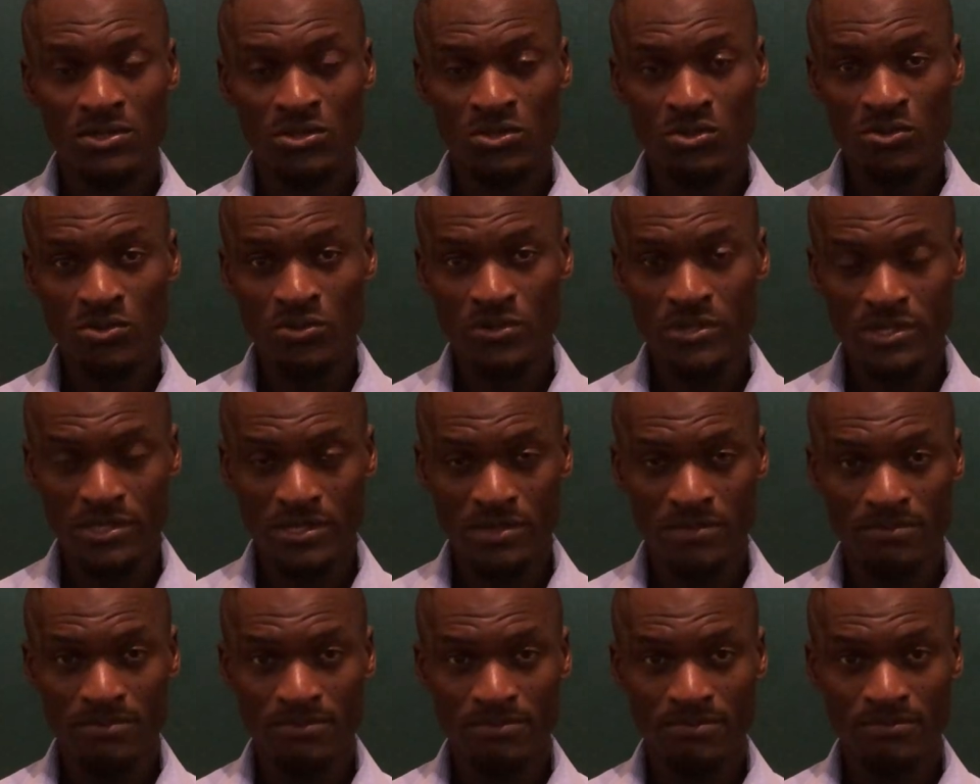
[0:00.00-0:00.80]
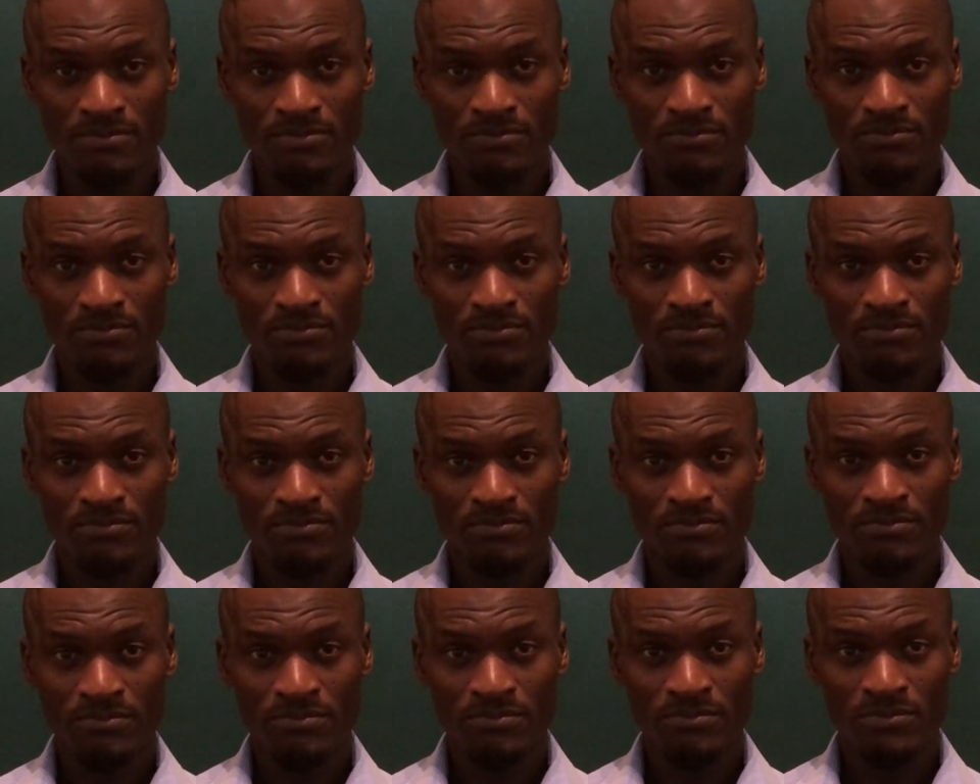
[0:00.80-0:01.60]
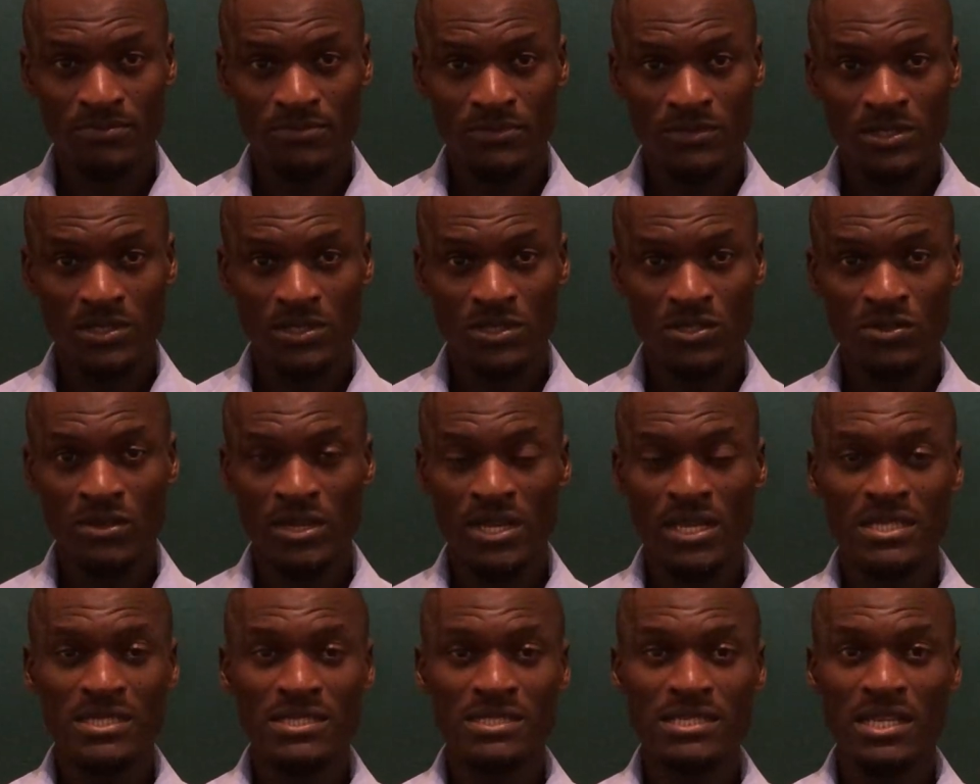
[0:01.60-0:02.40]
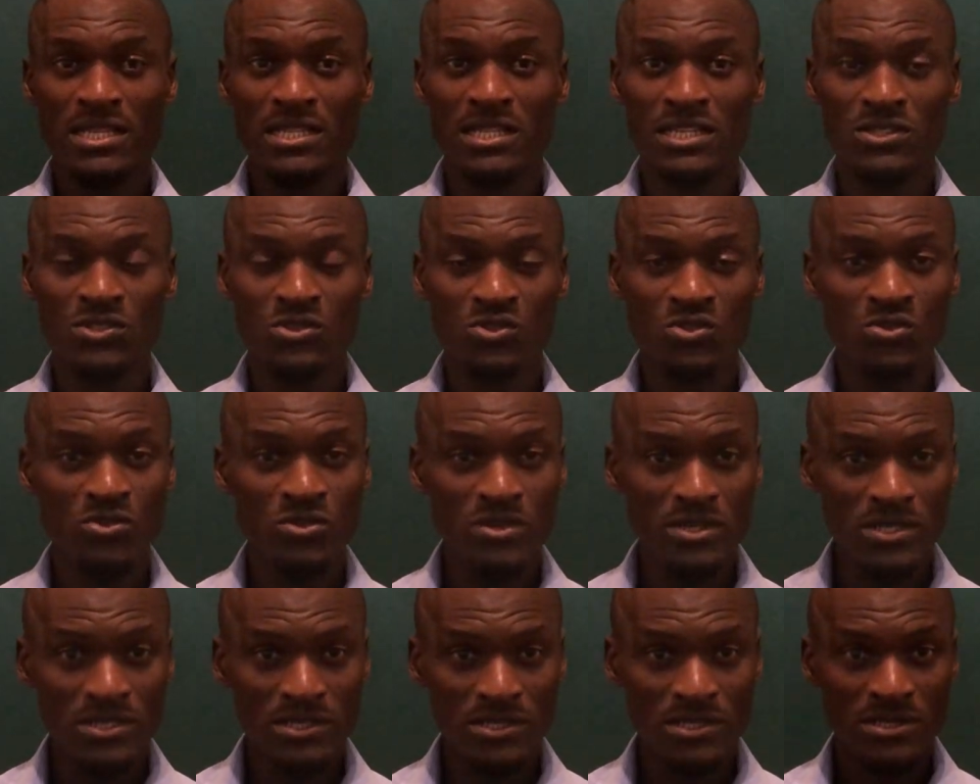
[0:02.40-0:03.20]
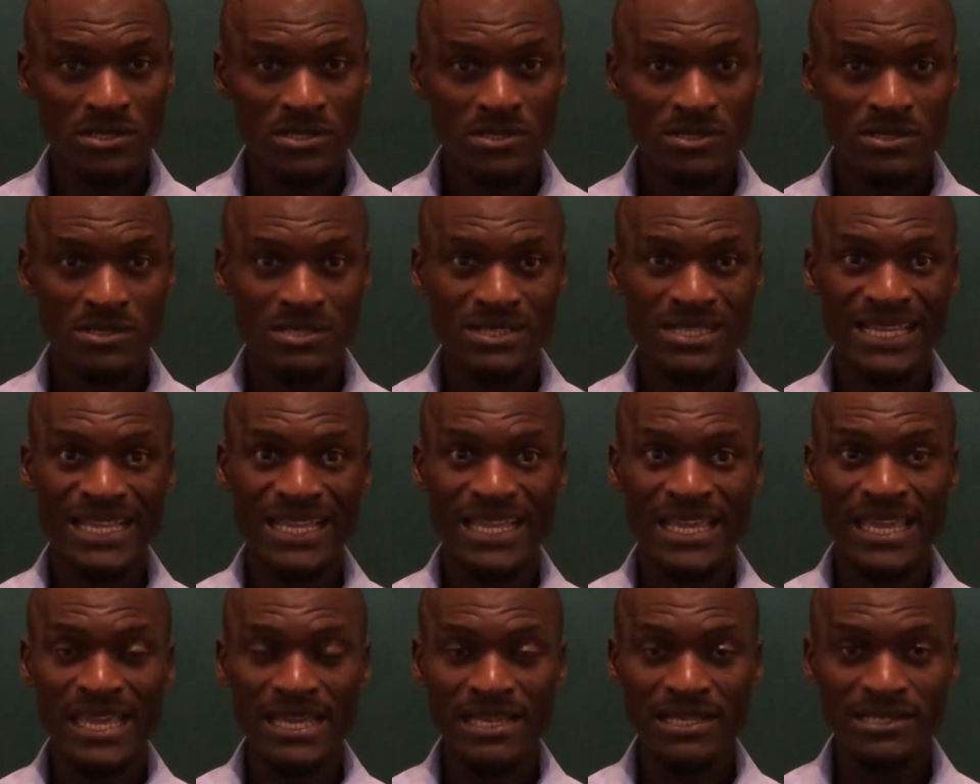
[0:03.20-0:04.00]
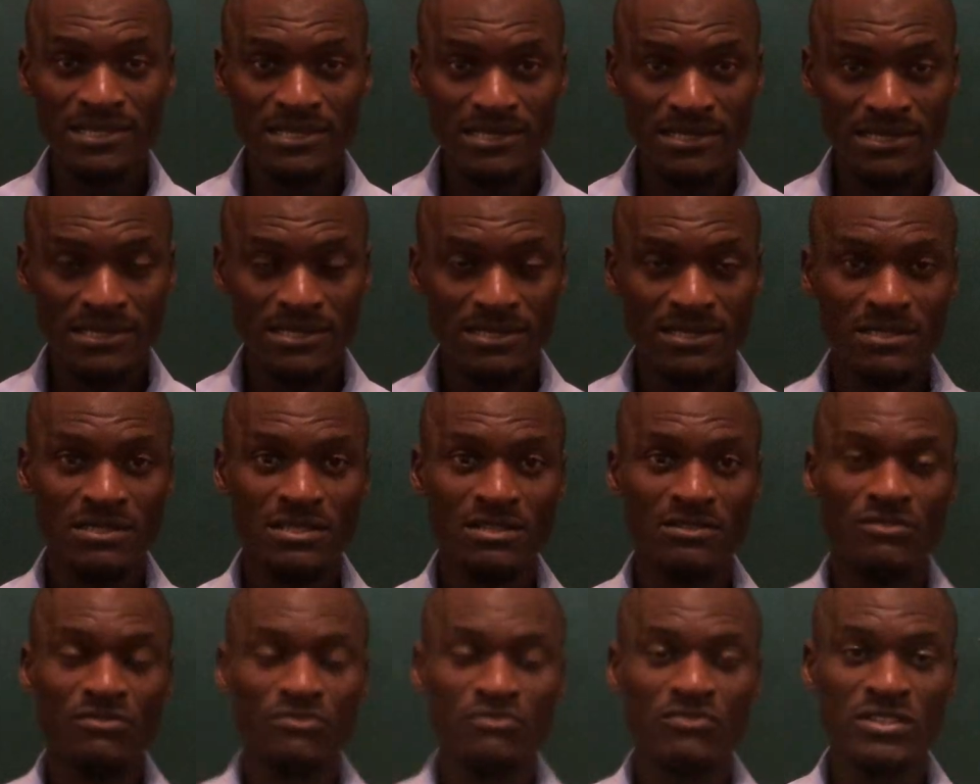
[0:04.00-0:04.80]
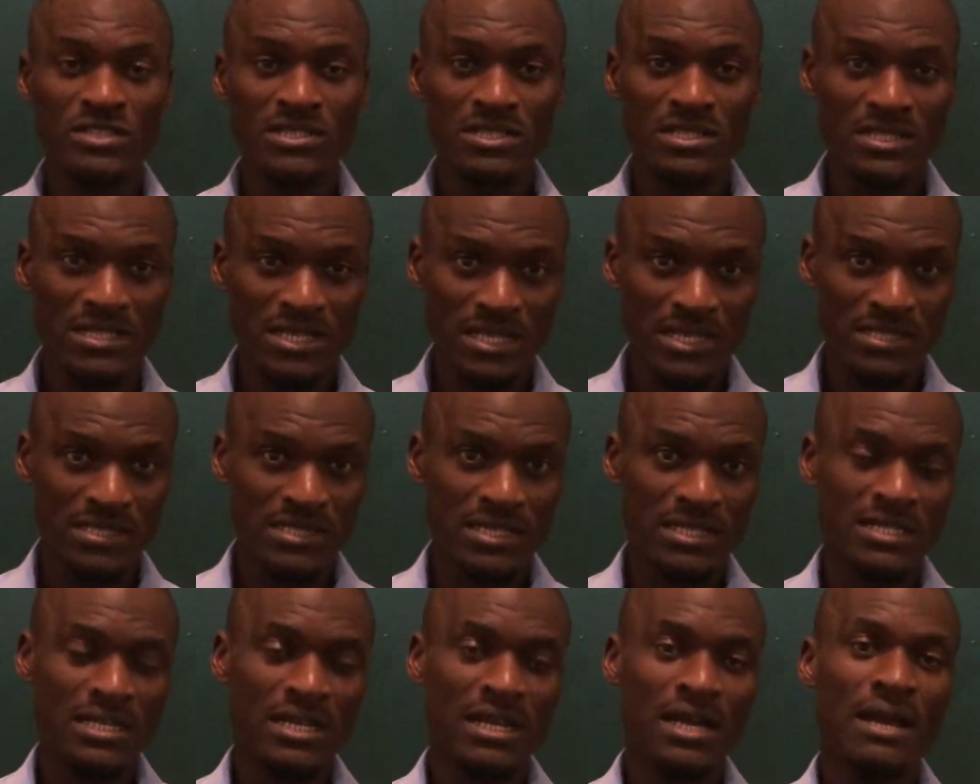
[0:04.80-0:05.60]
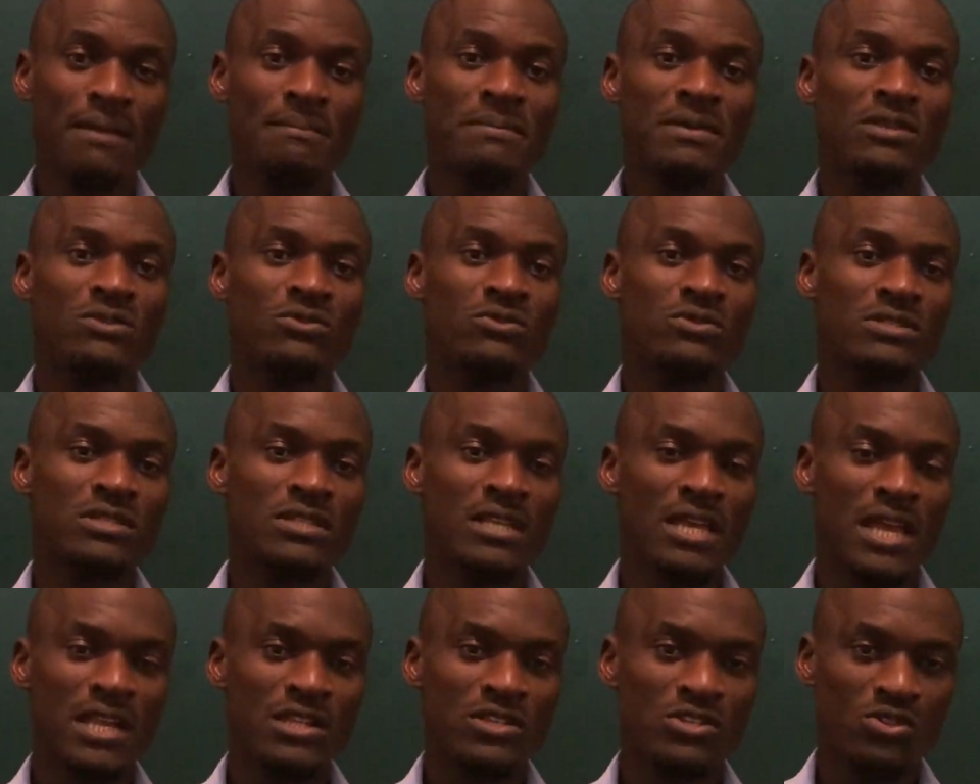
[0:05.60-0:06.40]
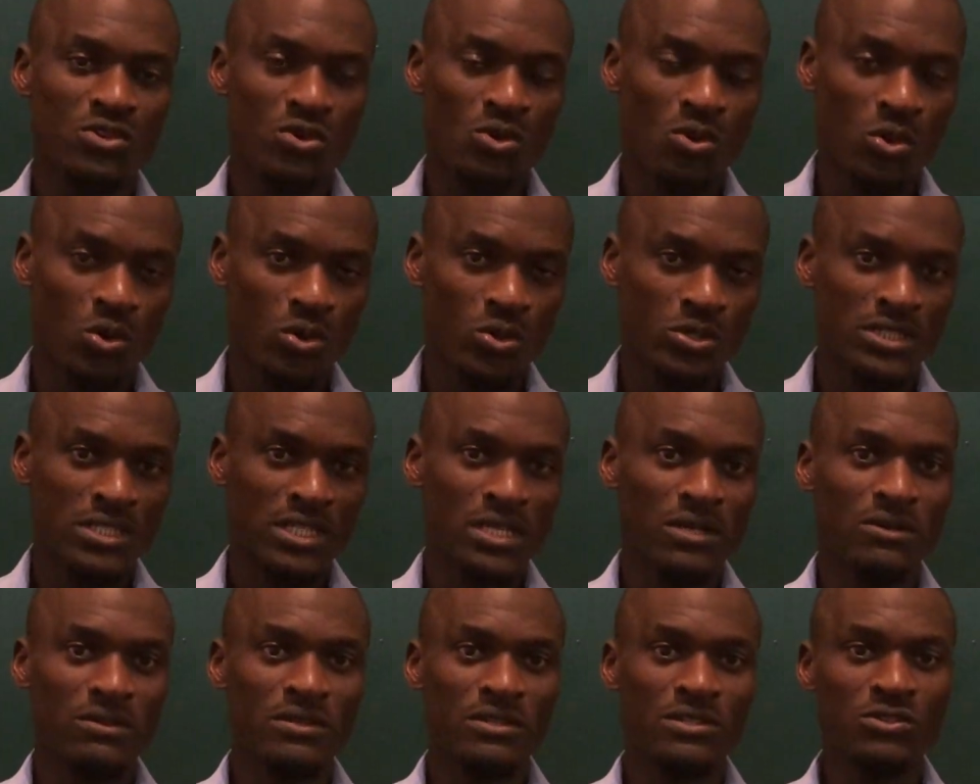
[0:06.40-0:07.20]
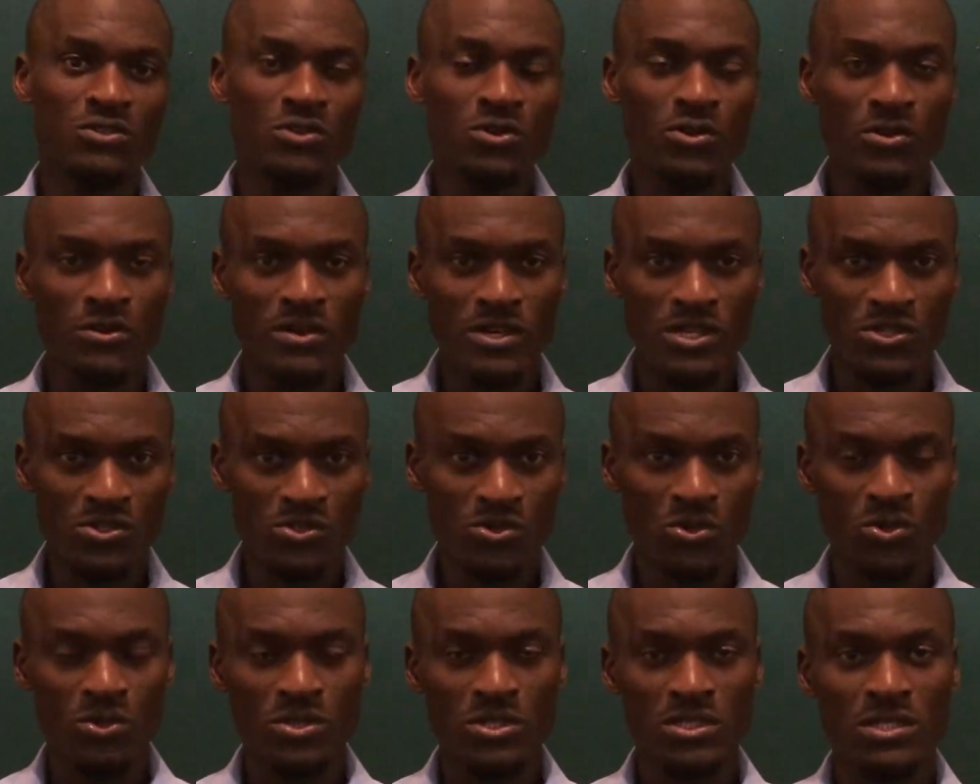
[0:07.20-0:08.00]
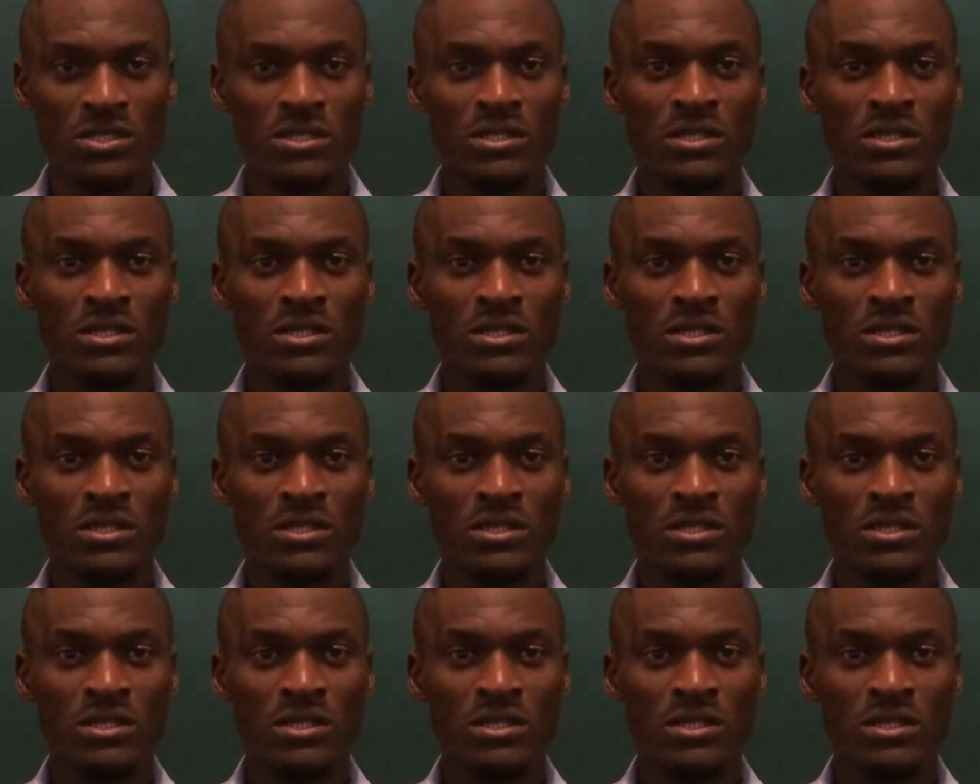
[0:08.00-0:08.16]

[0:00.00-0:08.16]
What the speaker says: tourism, you can say the tourists, the guests, the visitors that are coming to stay at your hotel, your resort,